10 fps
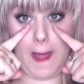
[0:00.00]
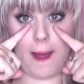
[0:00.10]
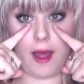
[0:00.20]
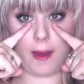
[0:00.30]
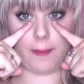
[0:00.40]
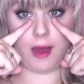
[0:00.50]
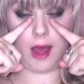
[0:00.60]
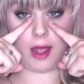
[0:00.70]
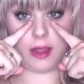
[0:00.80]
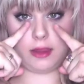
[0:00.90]
on
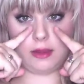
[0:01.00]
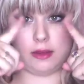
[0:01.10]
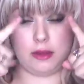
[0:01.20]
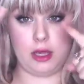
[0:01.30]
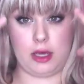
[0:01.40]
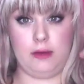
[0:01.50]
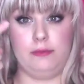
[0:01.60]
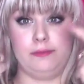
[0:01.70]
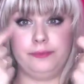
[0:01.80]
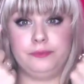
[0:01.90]
the
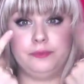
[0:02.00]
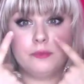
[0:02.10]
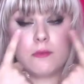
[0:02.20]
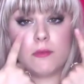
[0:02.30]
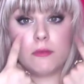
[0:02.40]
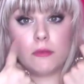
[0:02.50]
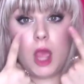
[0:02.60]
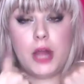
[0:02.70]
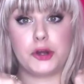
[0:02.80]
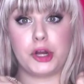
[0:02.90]

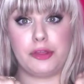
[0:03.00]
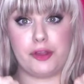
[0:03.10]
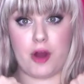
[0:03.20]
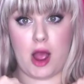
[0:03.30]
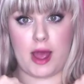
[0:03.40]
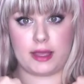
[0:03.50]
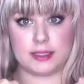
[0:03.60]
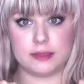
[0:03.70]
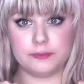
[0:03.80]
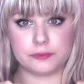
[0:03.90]
underneath your
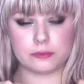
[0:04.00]
eyes.